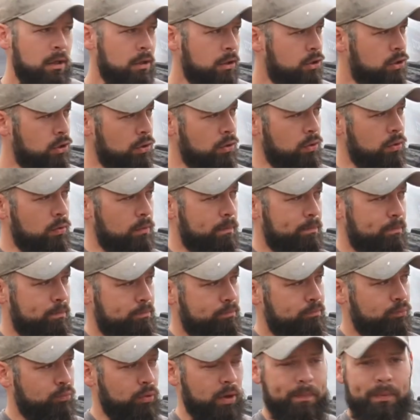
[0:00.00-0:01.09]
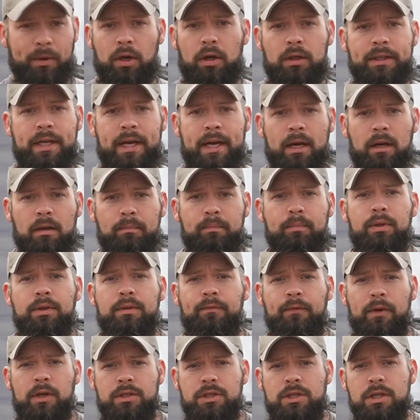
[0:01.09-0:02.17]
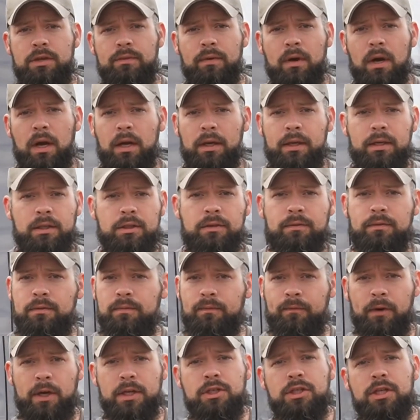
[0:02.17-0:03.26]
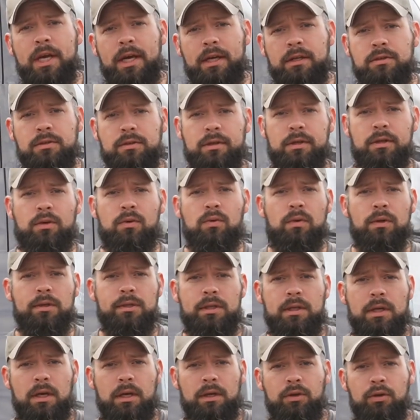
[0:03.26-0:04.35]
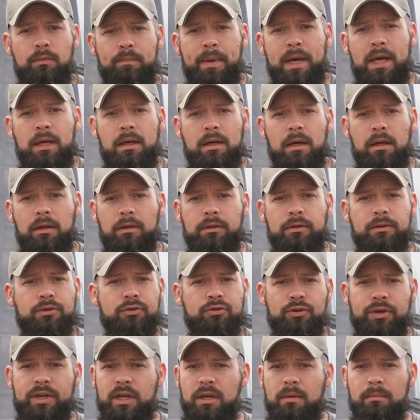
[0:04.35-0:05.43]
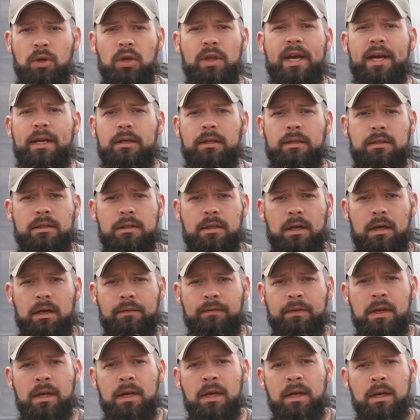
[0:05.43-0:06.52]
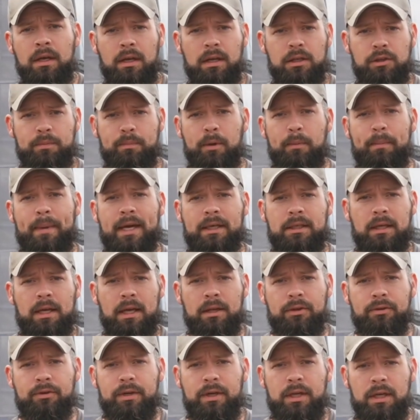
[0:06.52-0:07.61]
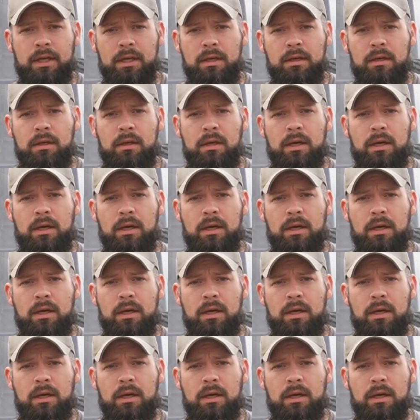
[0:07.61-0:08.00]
to rip it all down, put the fresh sheetrock, get you some fresh texture, and of course new paint colors, trim, all that good stuff, get you put back together again.